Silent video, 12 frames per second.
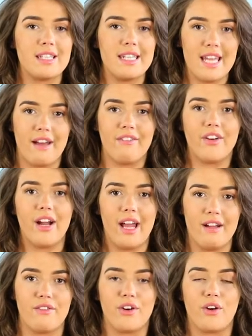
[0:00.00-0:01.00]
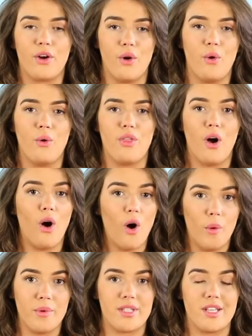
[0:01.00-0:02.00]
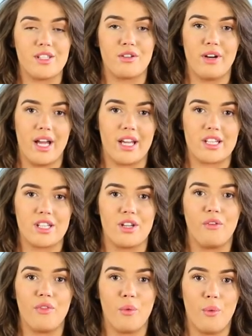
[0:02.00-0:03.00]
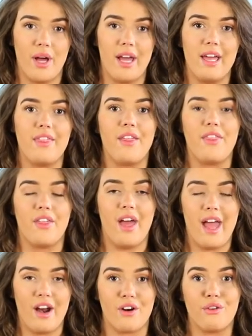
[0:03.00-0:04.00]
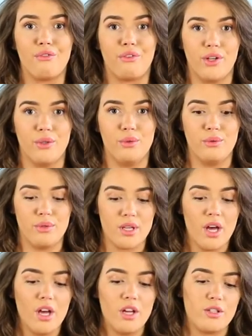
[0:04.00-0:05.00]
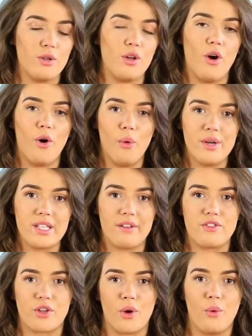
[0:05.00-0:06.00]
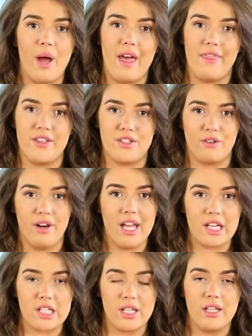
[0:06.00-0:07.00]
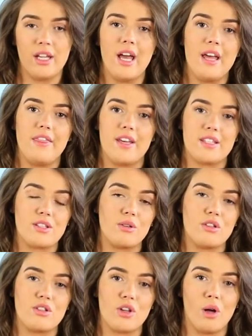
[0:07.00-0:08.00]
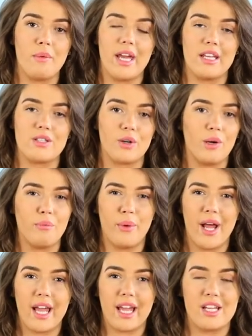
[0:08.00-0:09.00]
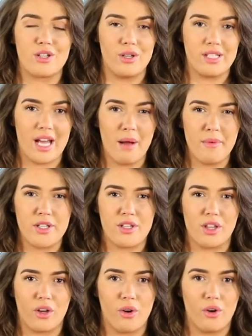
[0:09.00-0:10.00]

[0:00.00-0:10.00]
never ever go the opposite direction of the way that the hair flows. So you always have to go in the direction. This is going to stop any sort of breakage or damage to the